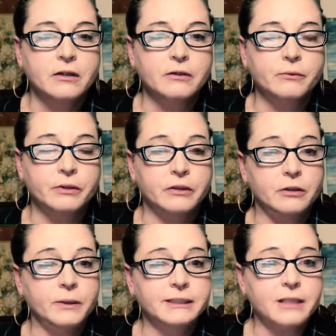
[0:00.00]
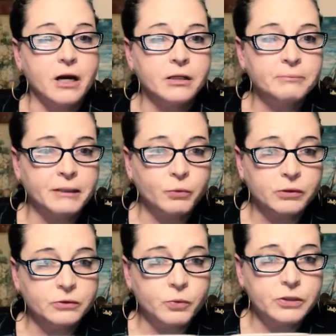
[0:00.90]
With the U.S. Army,
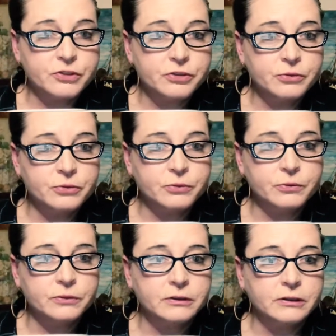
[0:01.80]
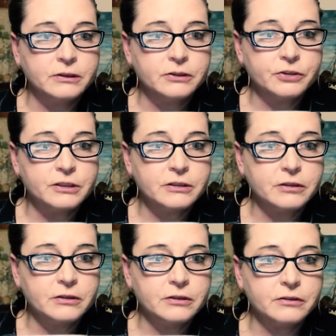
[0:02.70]
World War II. She
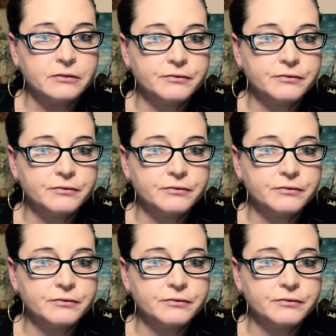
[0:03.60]
served.